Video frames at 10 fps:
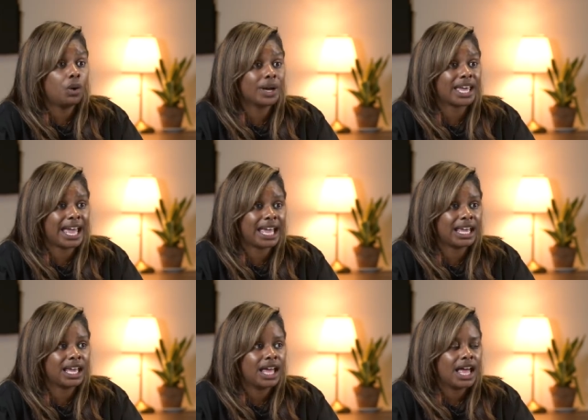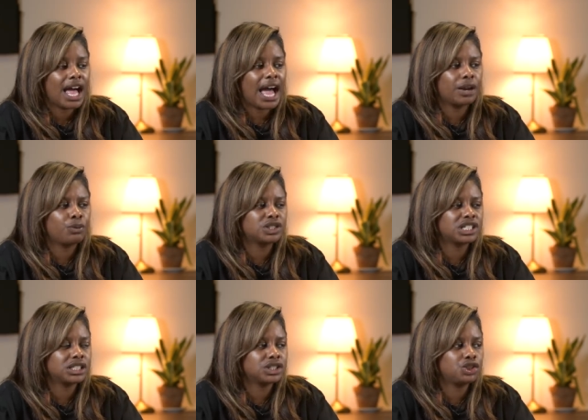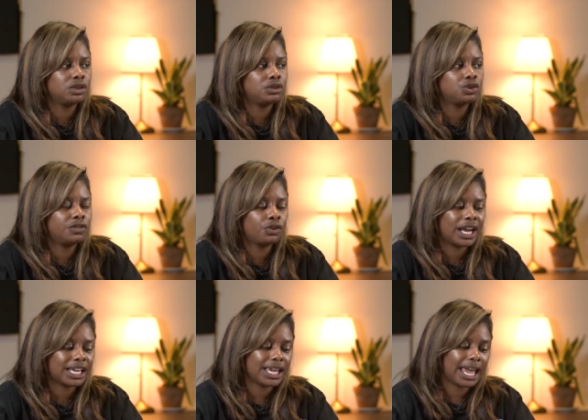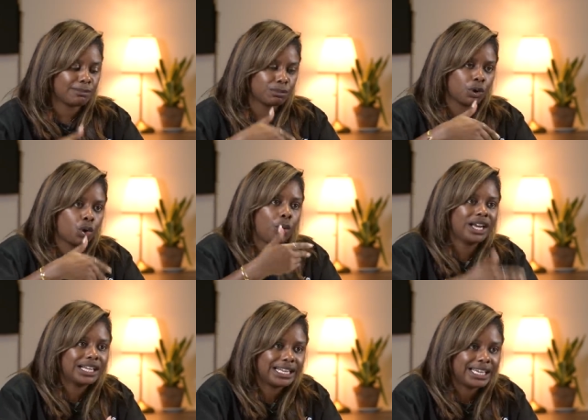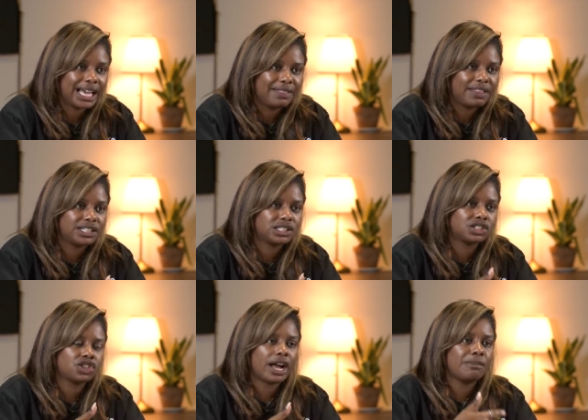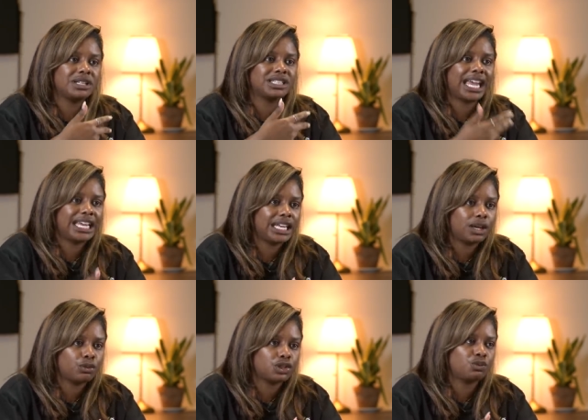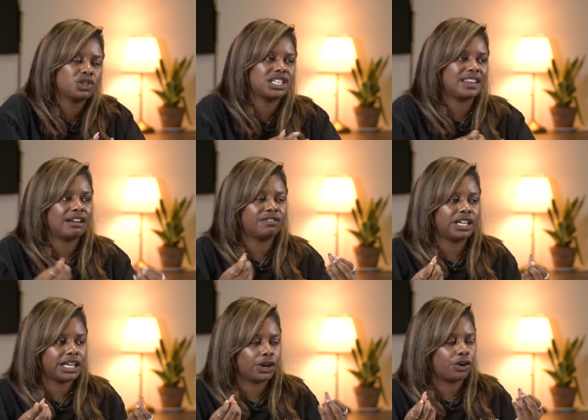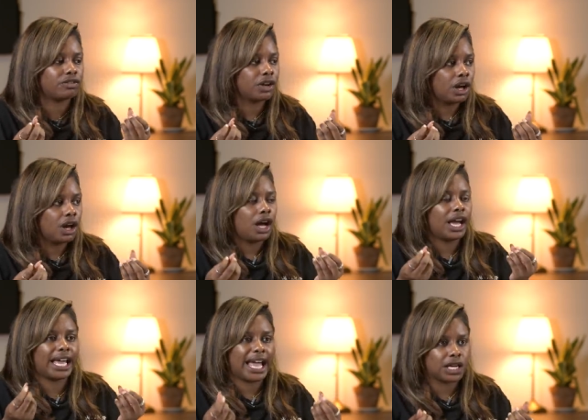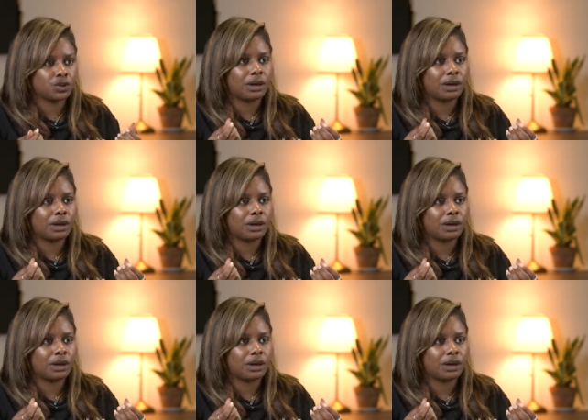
oh, okay, and was it, did you, do you feel like it came quickly and then to try and maintain it? Was, was there that feeling of, okay, how